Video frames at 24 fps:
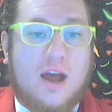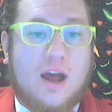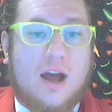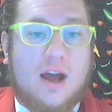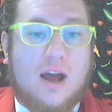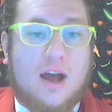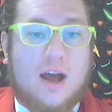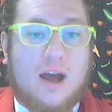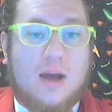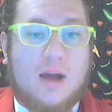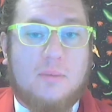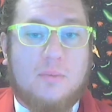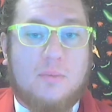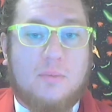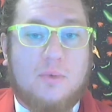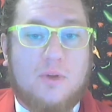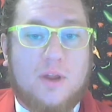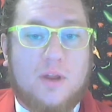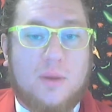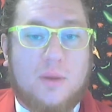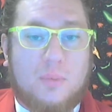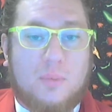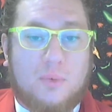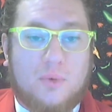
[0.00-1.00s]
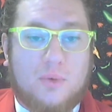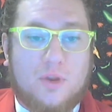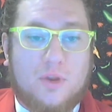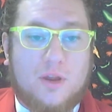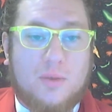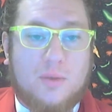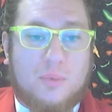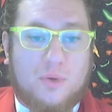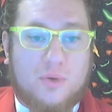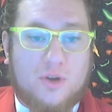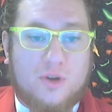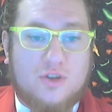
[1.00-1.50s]
Uh, I really, really
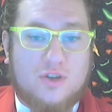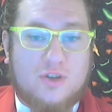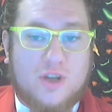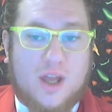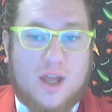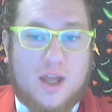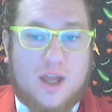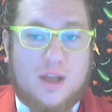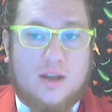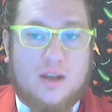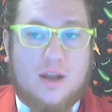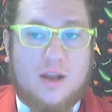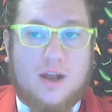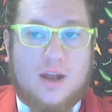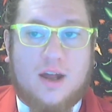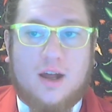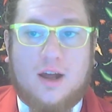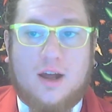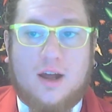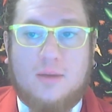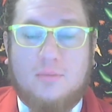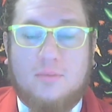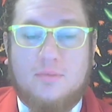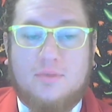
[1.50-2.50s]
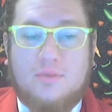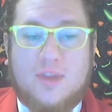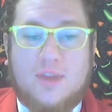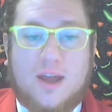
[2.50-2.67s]
appreciate um,